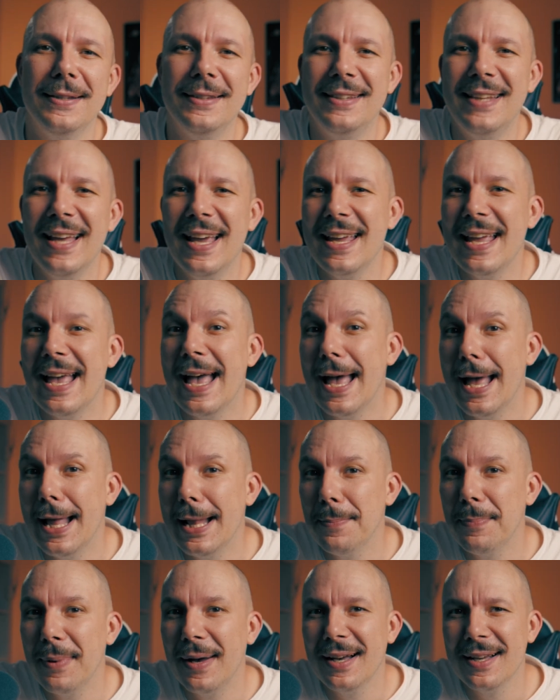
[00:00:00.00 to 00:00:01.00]
they
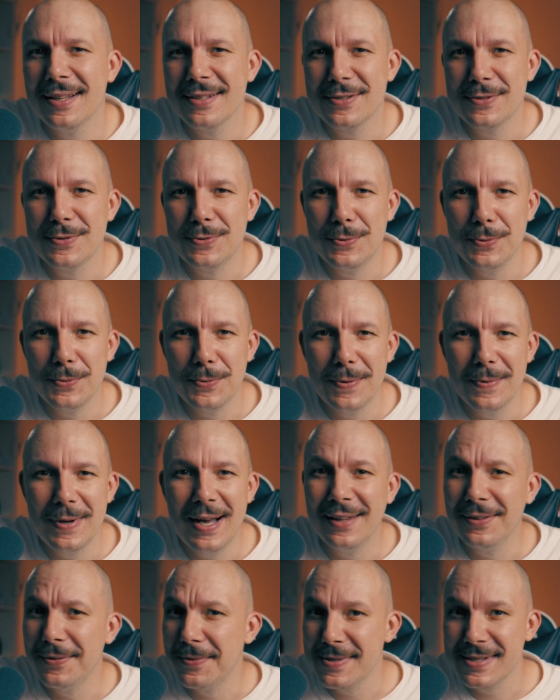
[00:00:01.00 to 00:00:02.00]
help us to
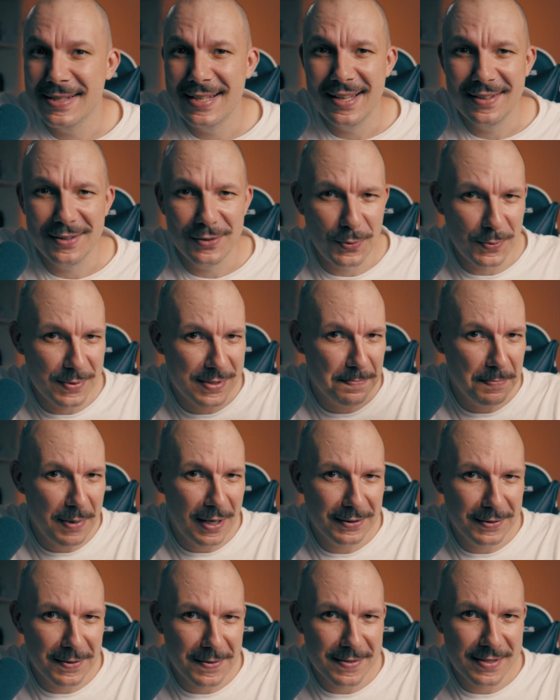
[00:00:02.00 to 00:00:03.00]
understand those
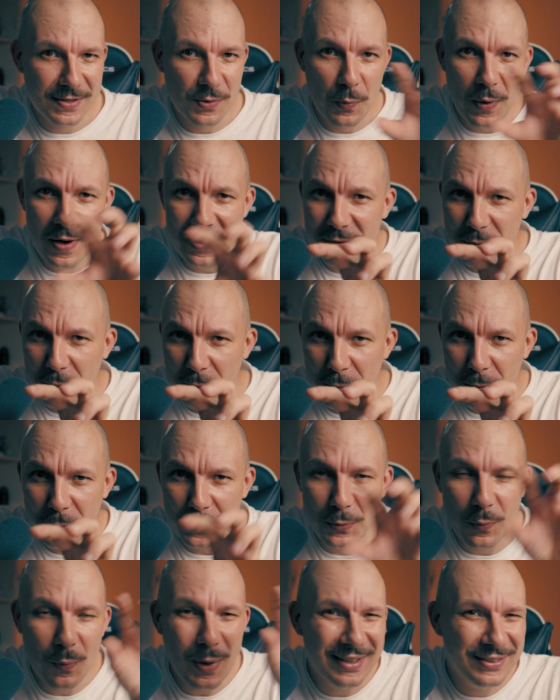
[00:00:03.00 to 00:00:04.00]
patterns, where to
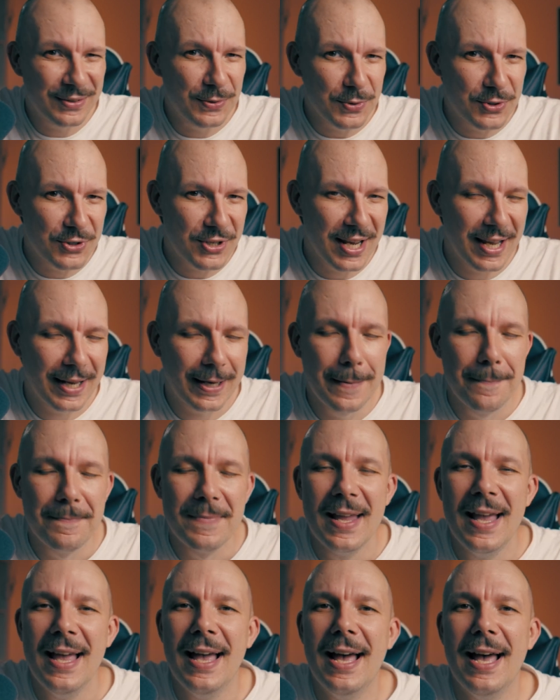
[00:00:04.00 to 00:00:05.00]
look, what to check,
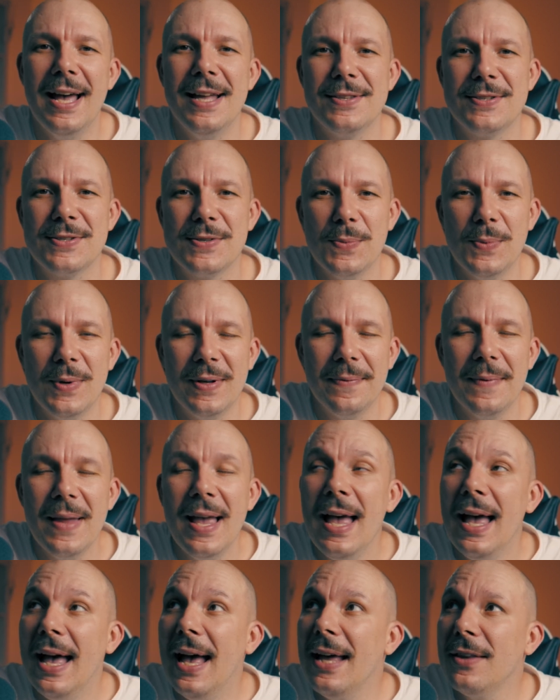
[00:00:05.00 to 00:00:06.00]
and so on.
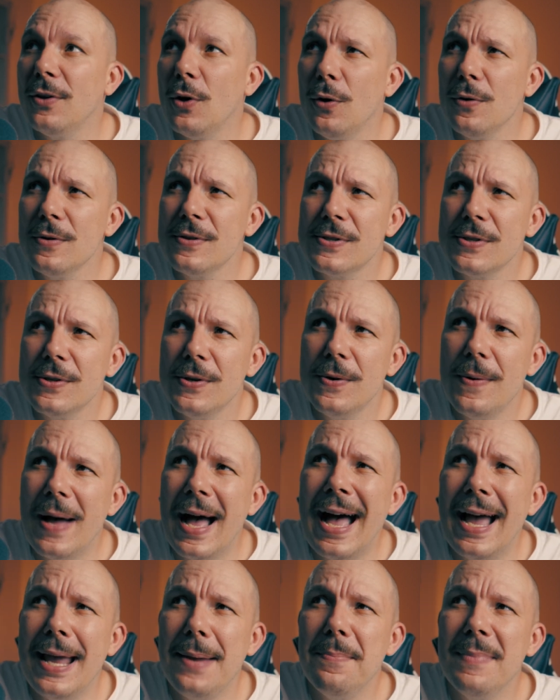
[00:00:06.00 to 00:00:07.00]
And also,
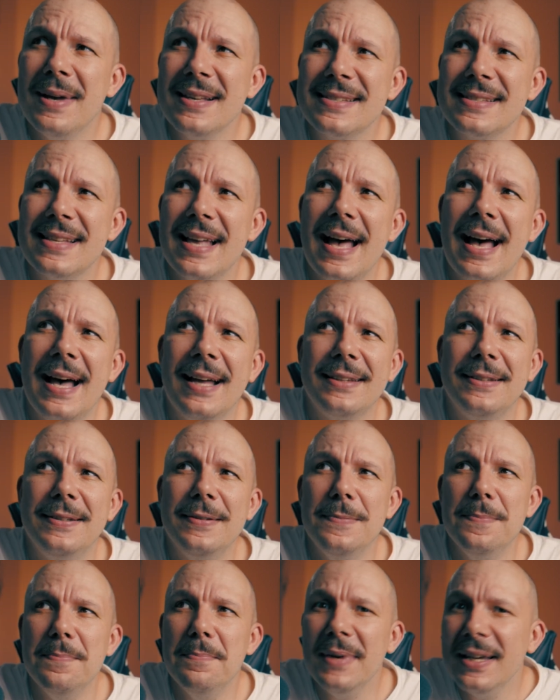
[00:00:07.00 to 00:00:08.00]
I must
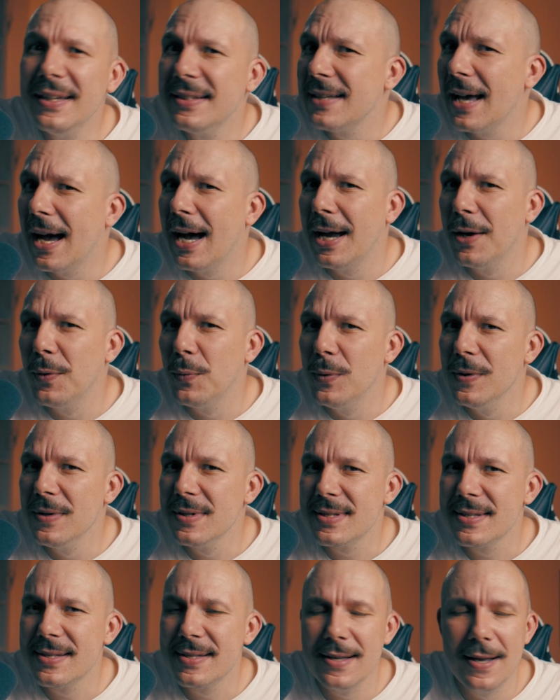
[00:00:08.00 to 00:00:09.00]
admit, I
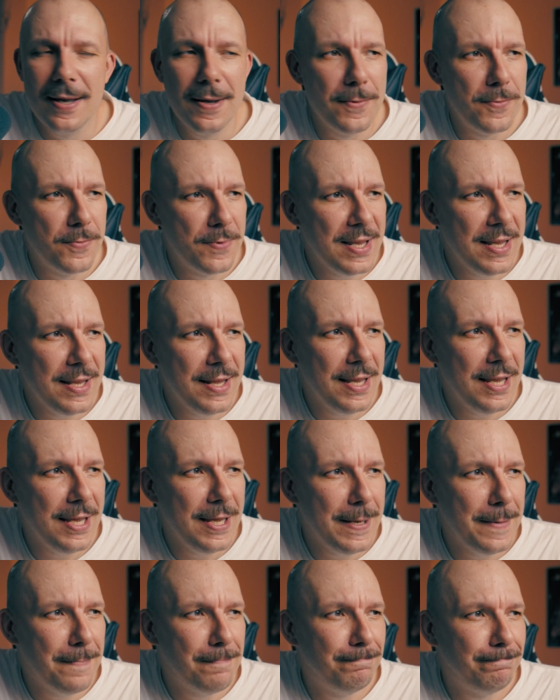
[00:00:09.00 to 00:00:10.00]
was
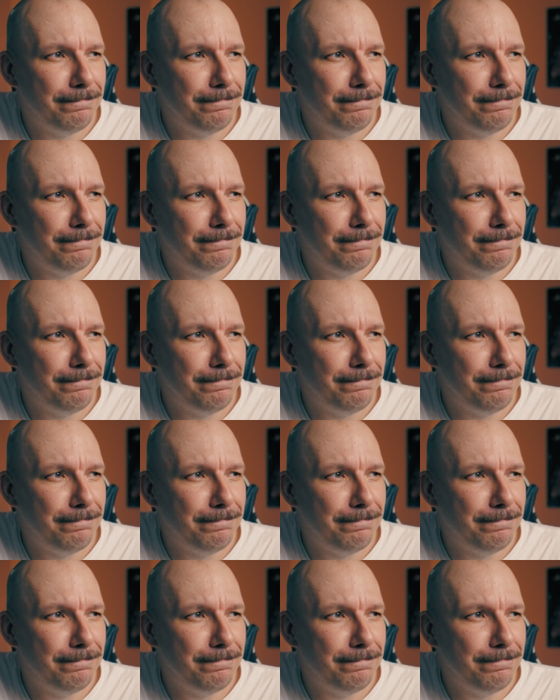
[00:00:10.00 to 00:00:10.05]
really